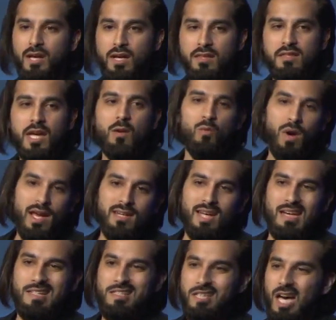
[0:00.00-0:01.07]
they went
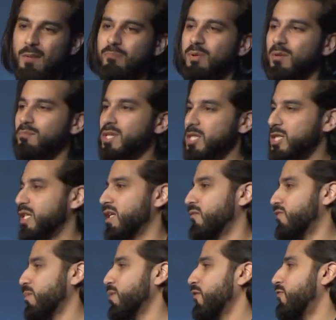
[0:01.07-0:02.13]
and sought permission
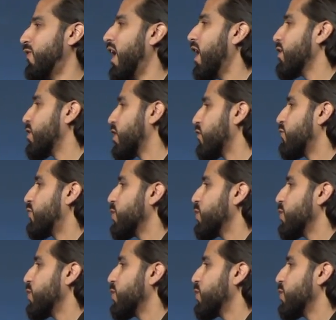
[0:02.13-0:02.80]
from the father of